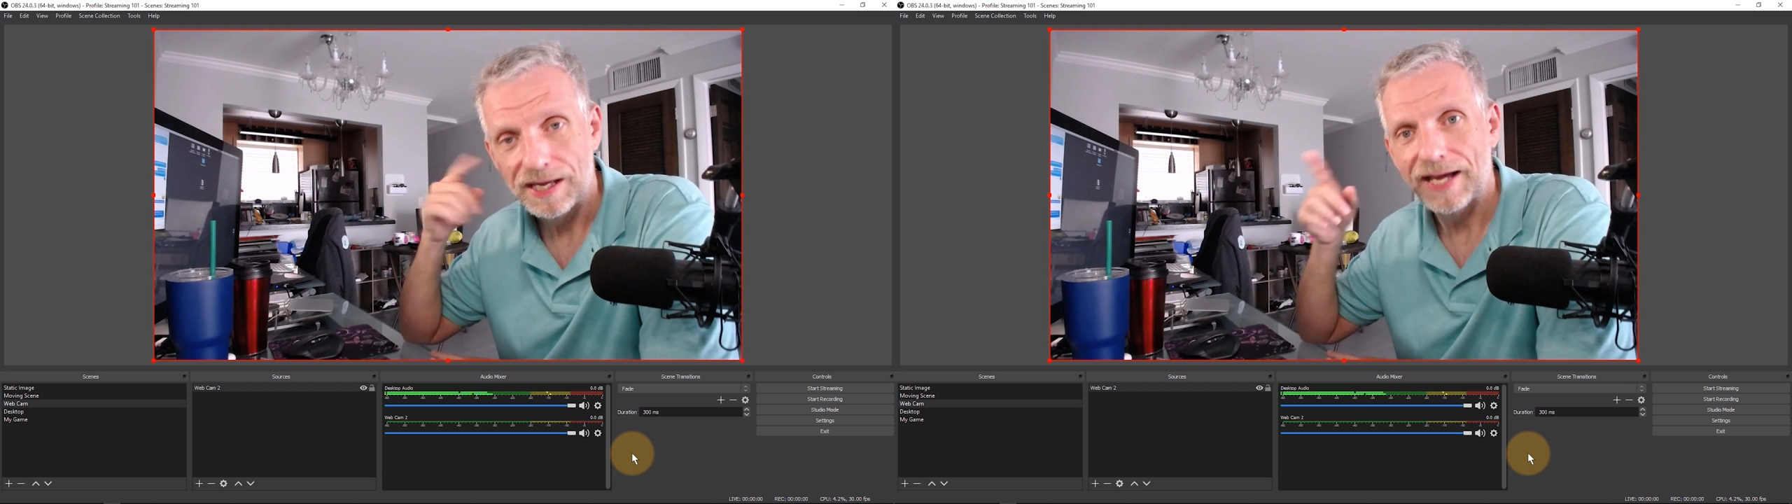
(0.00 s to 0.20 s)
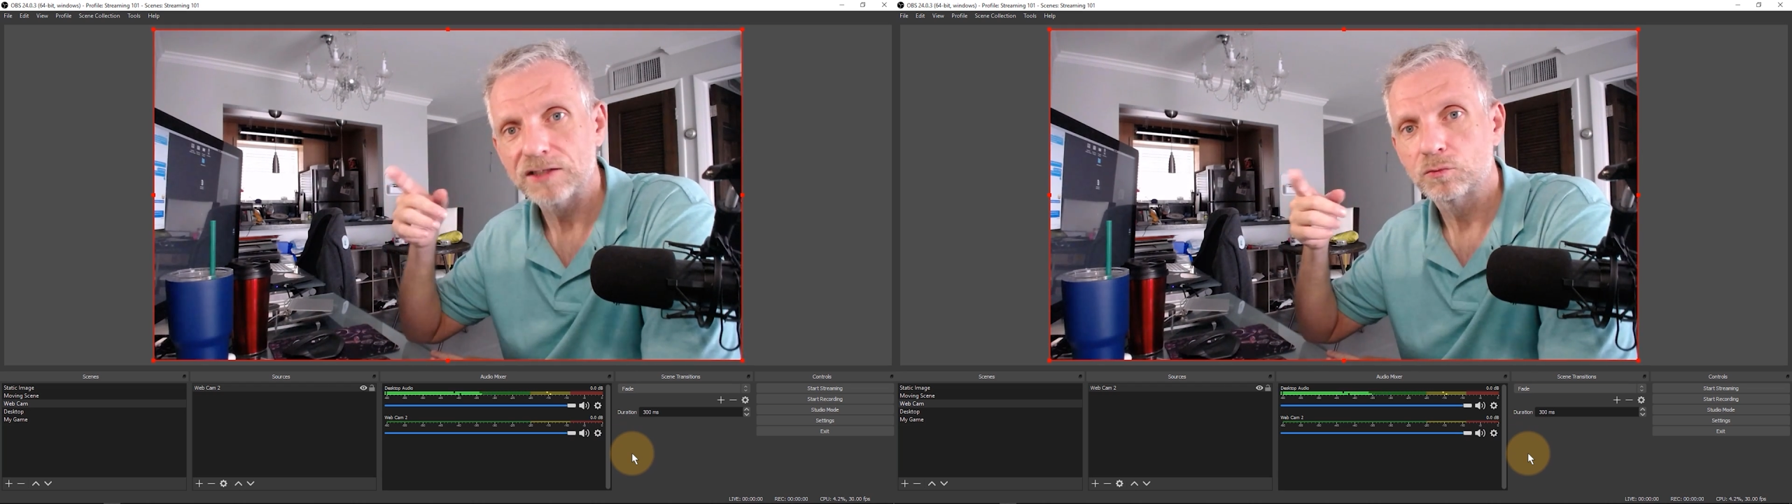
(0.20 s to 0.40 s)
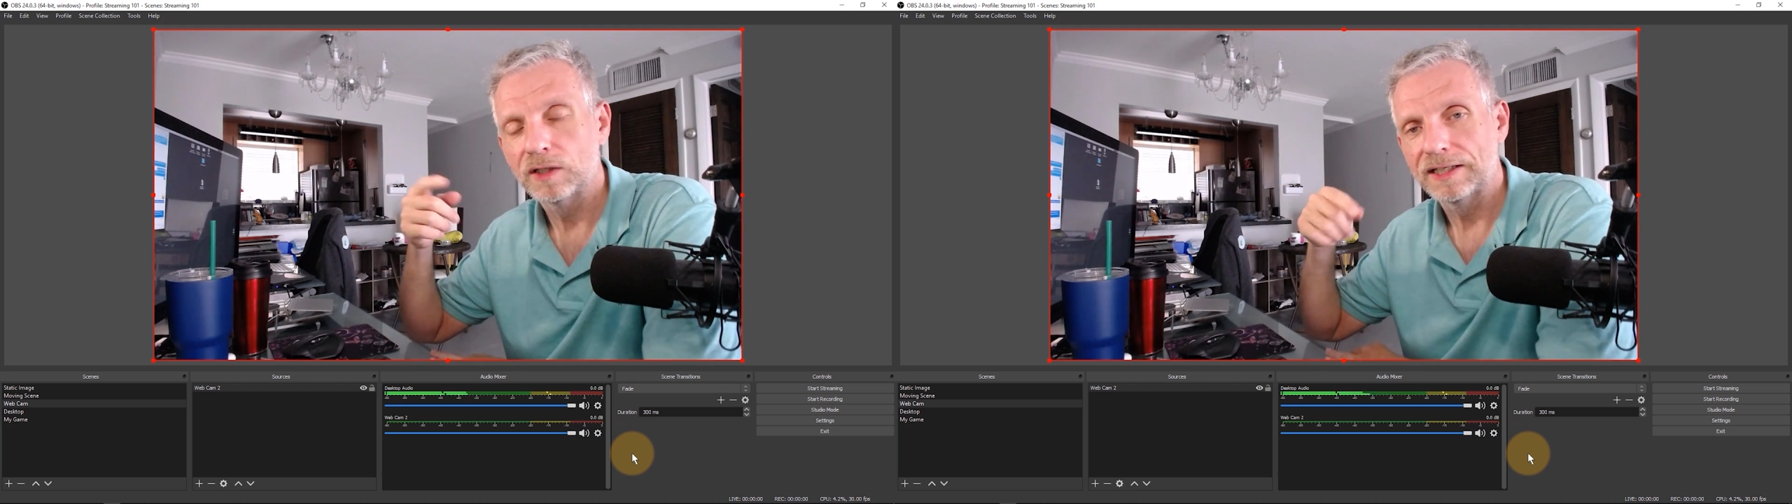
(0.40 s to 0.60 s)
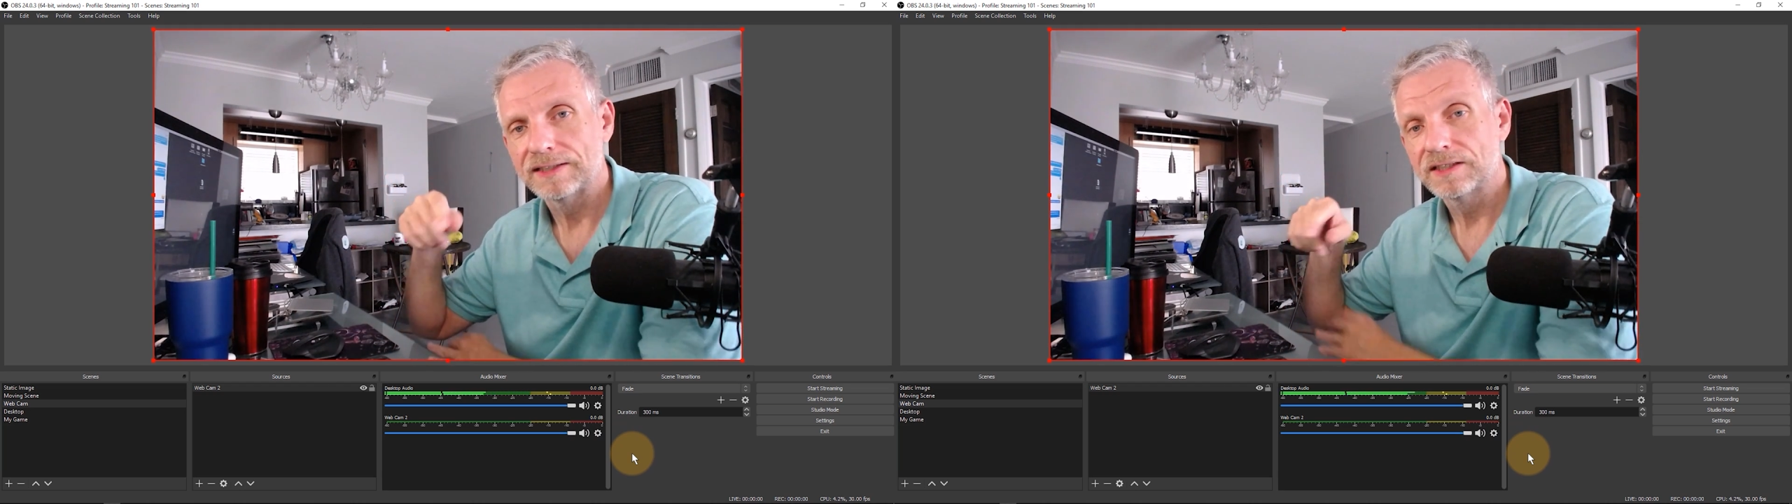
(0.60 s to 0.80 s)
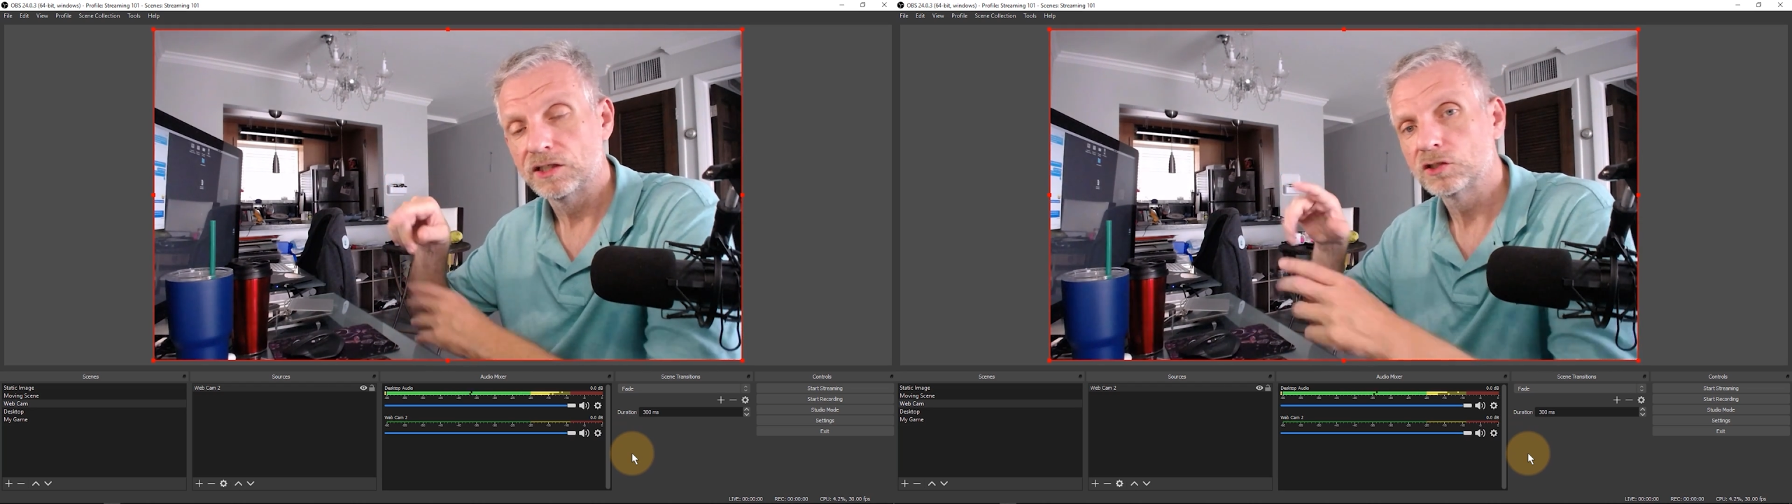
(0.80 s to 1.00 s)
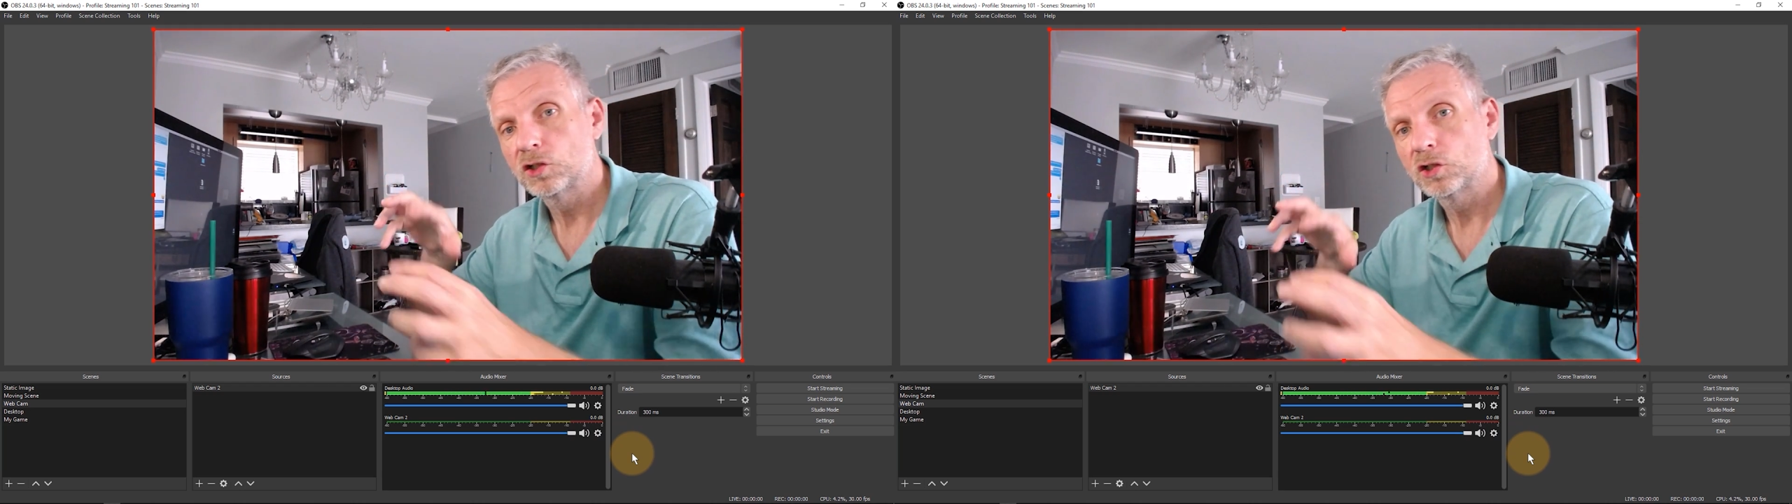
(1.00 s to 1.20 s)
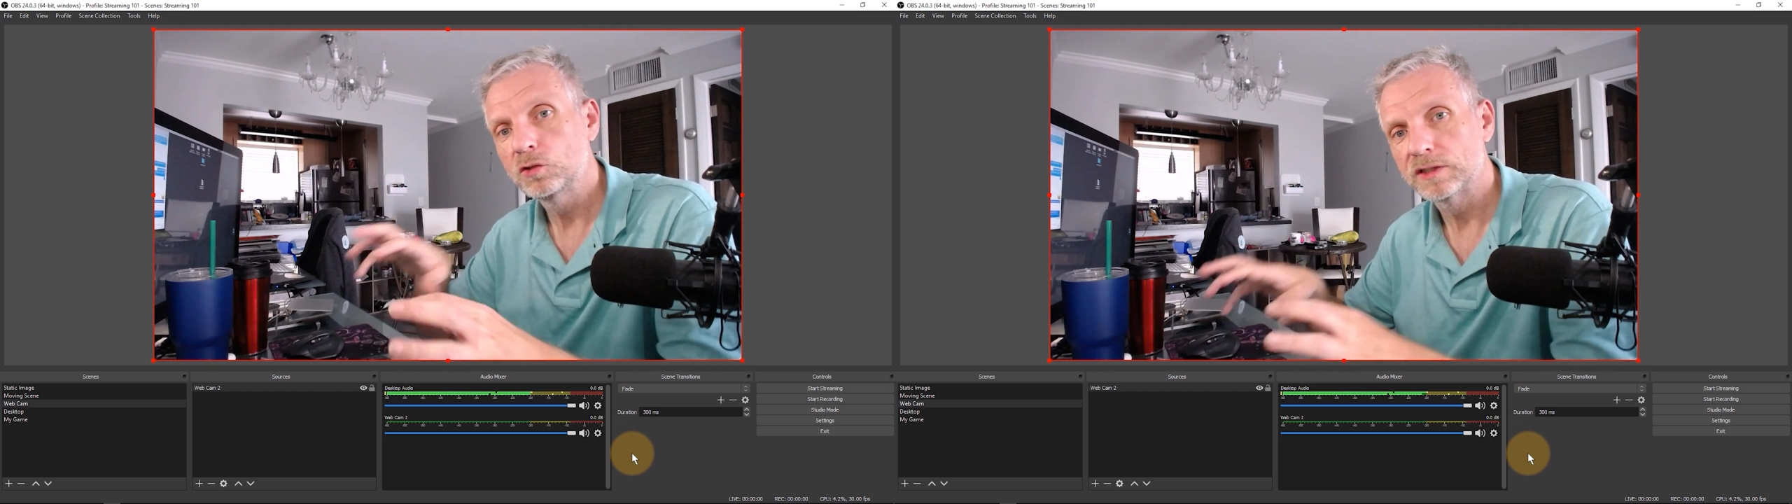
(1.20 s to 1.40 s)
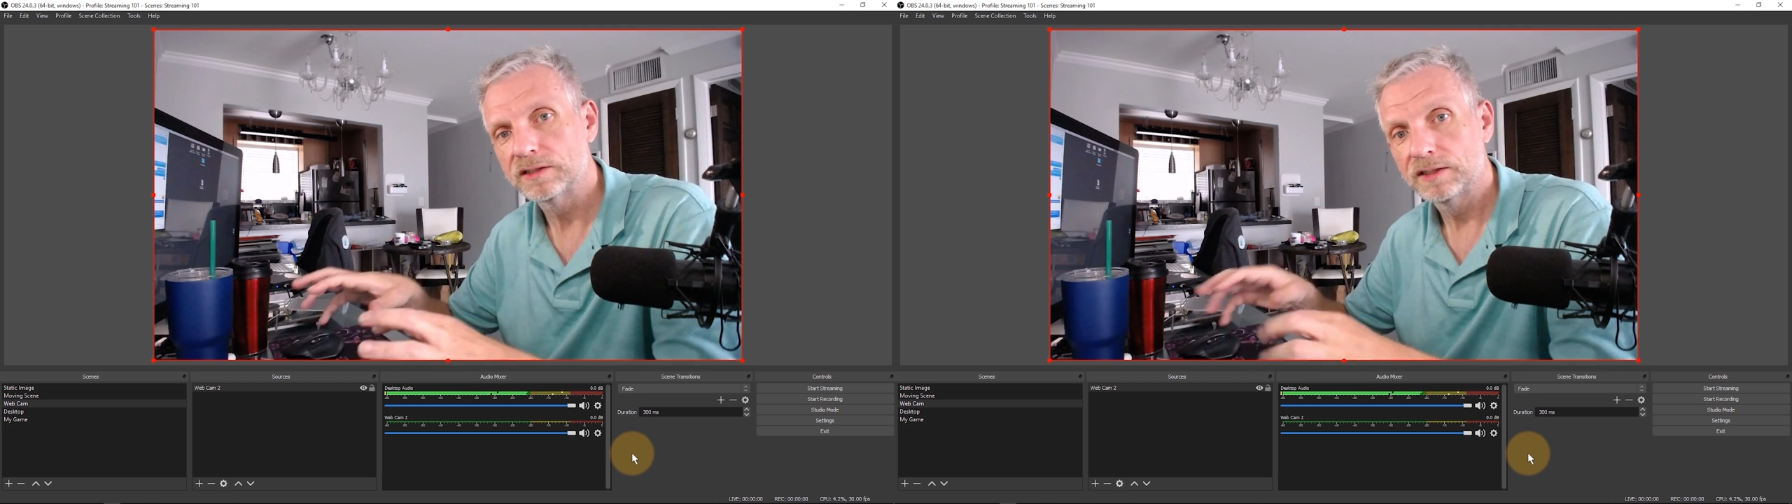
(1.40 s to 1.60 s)
as well as
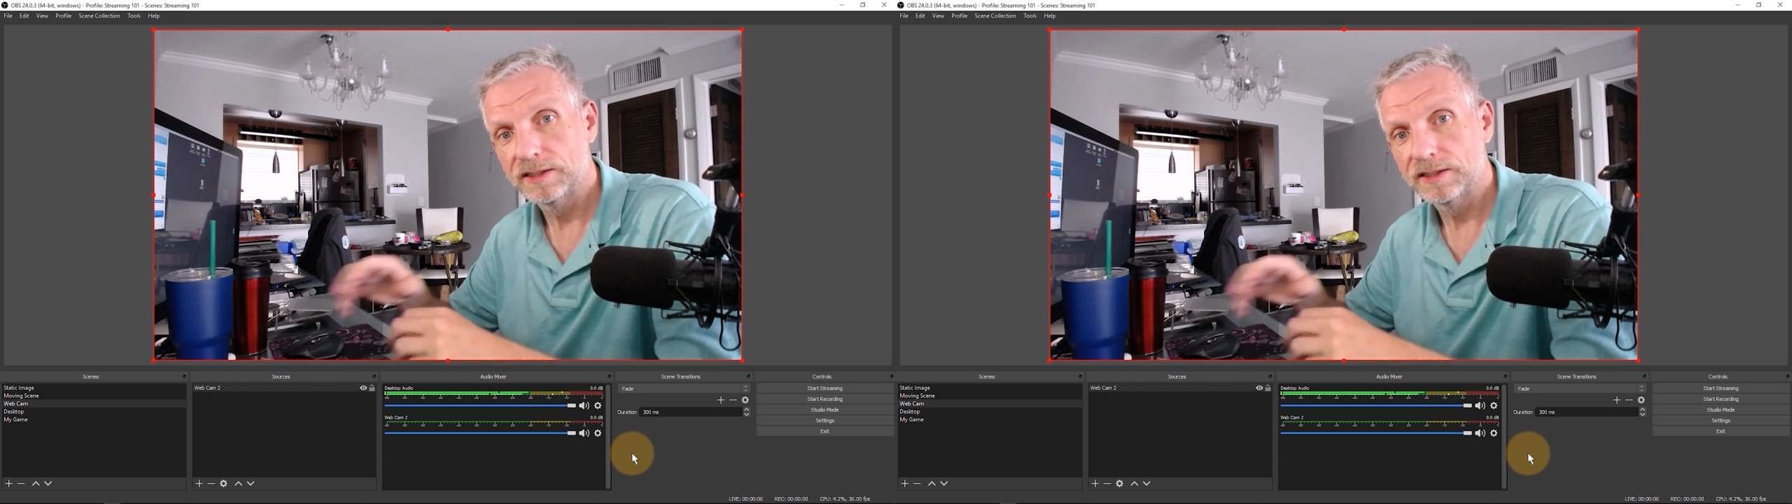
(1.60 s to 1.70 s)
include it